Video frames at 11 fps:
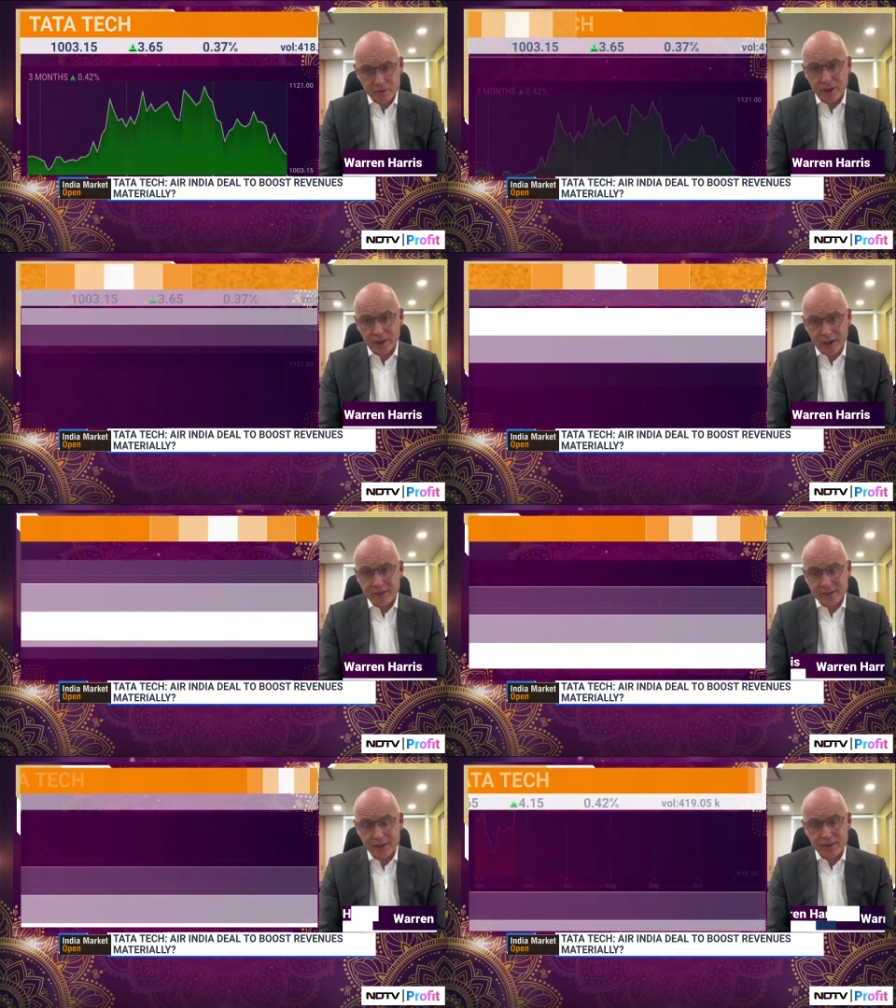
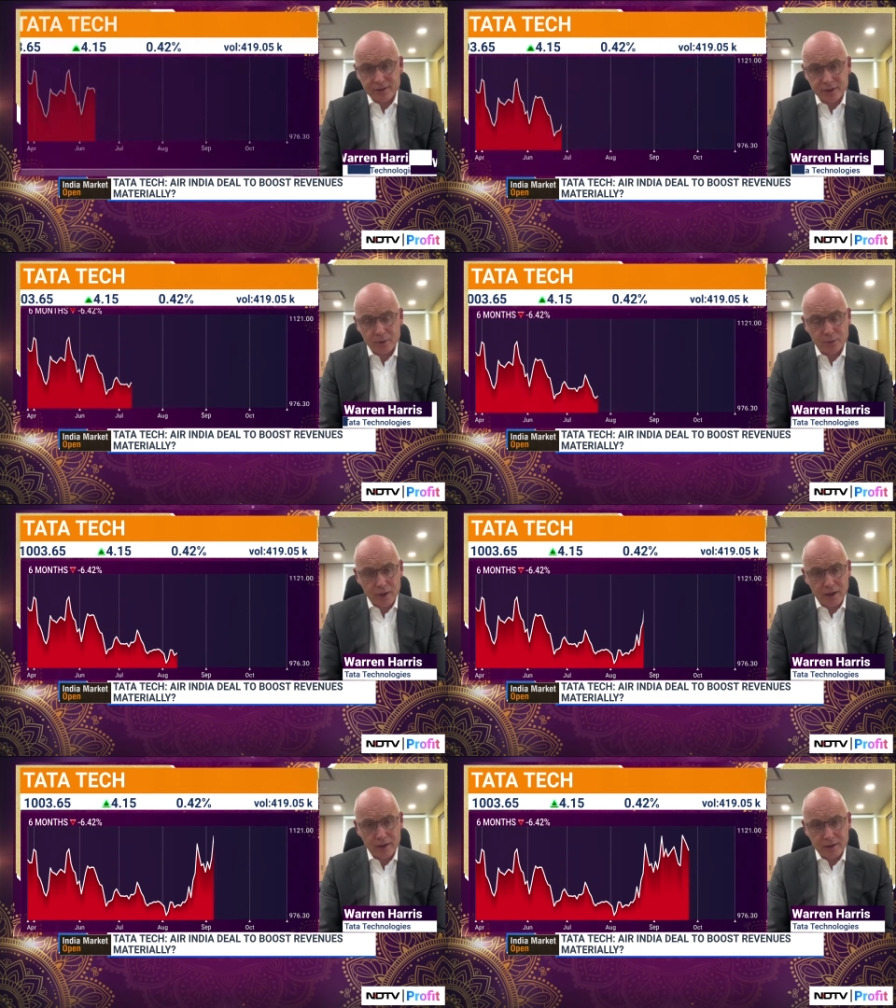related
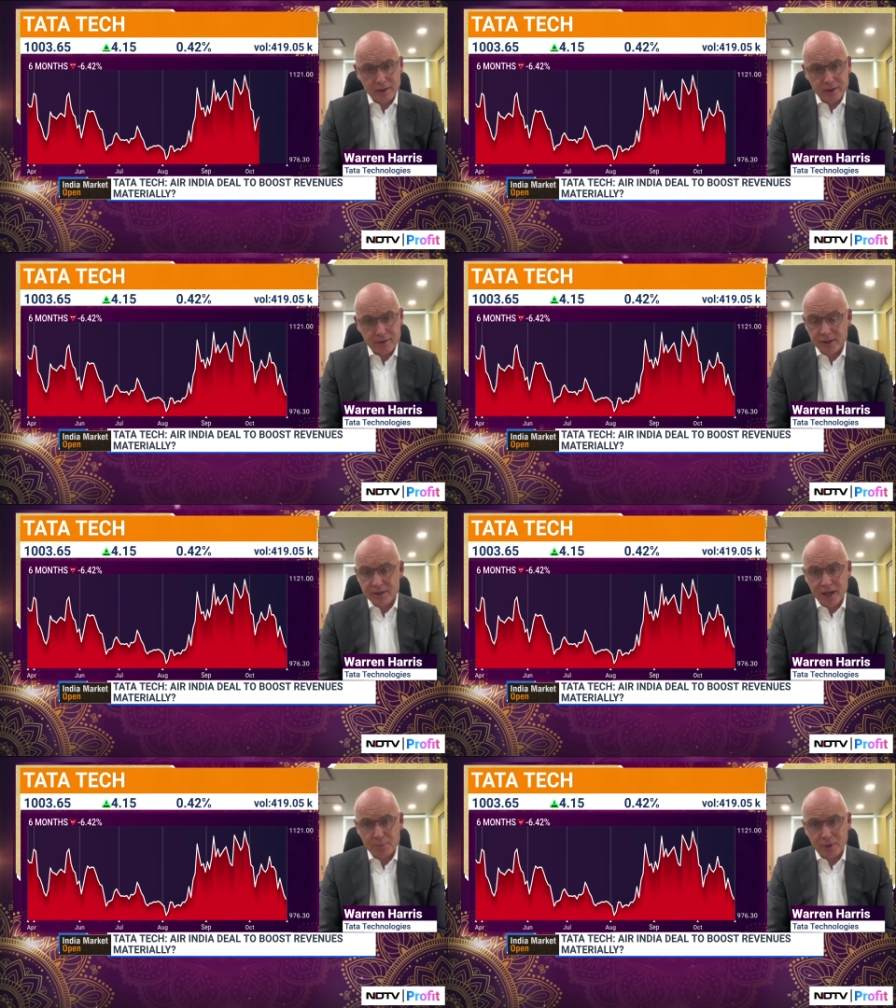to
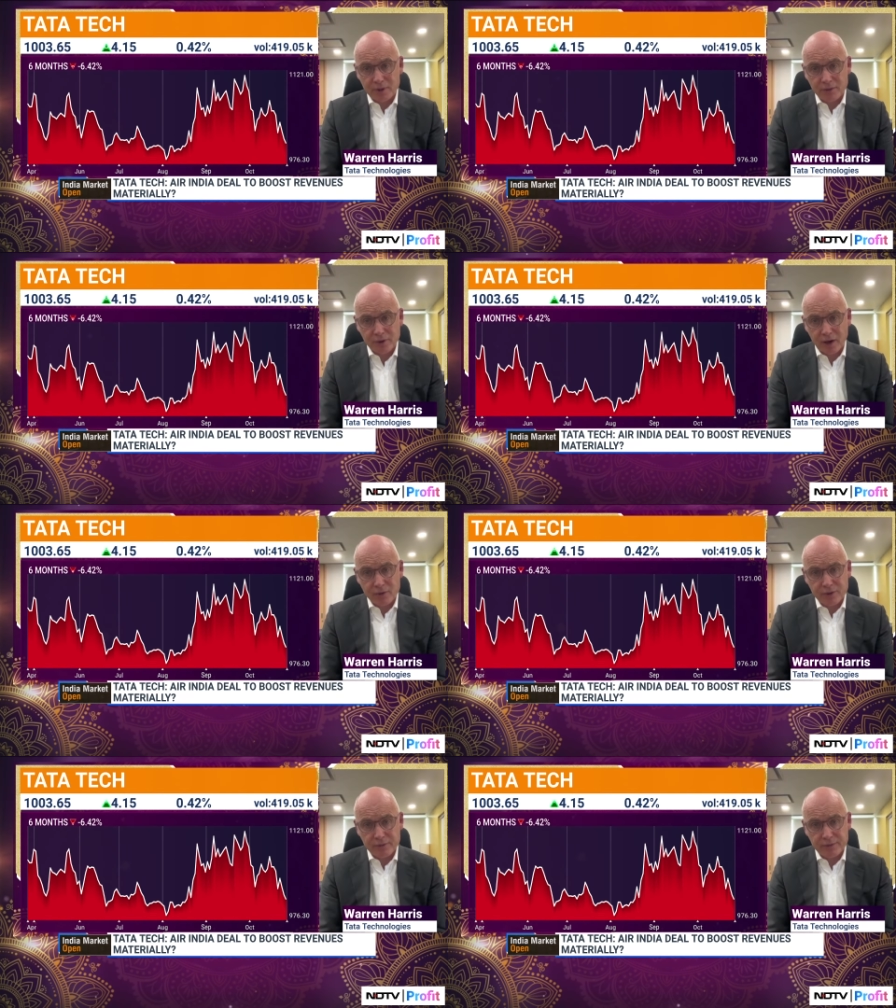the tapering of
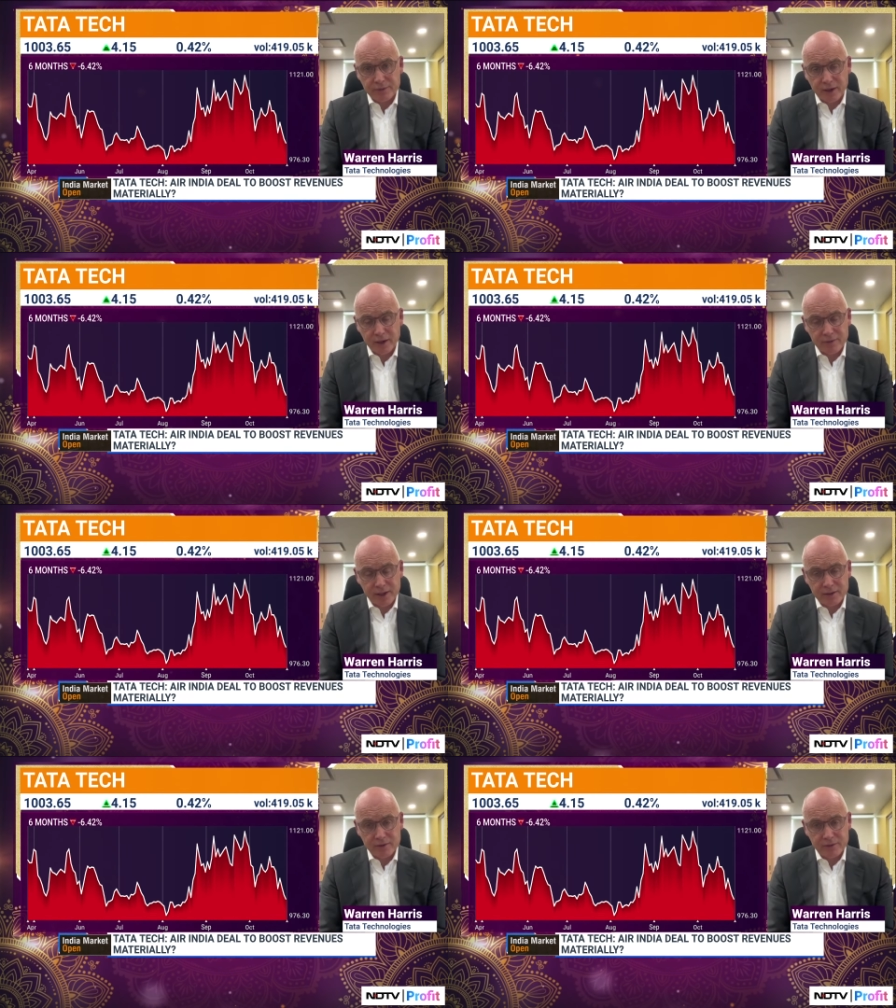growth of
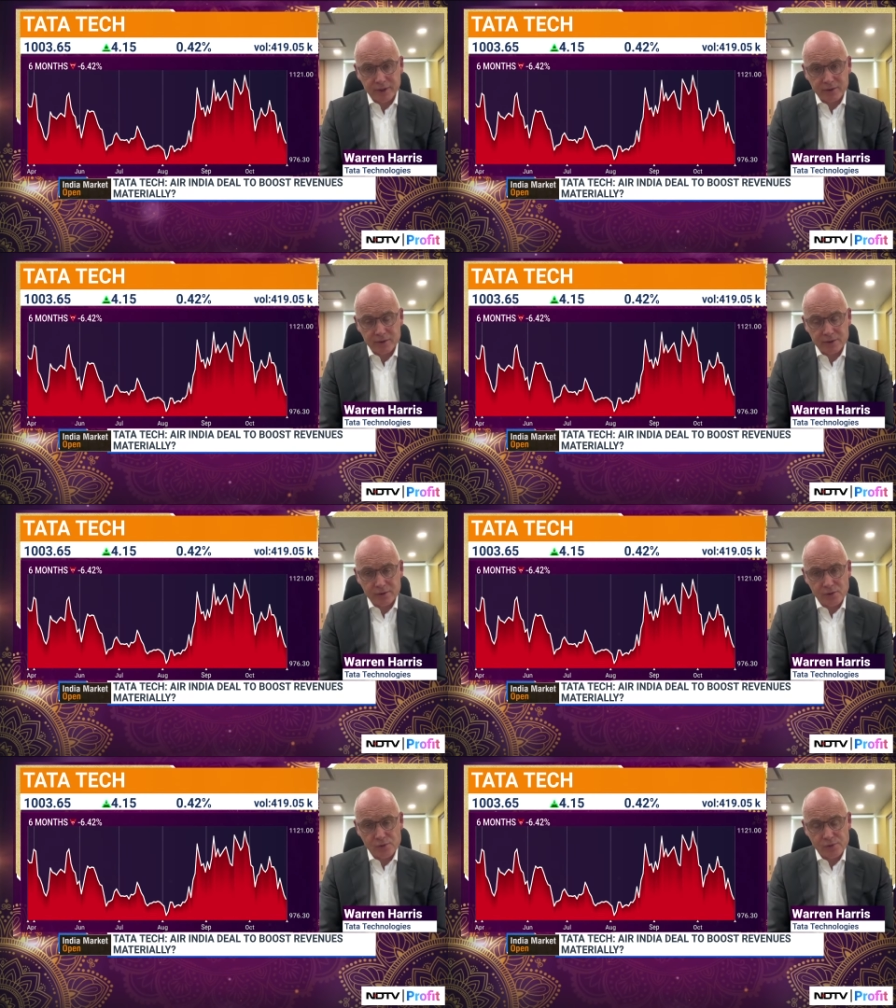electric vehicles.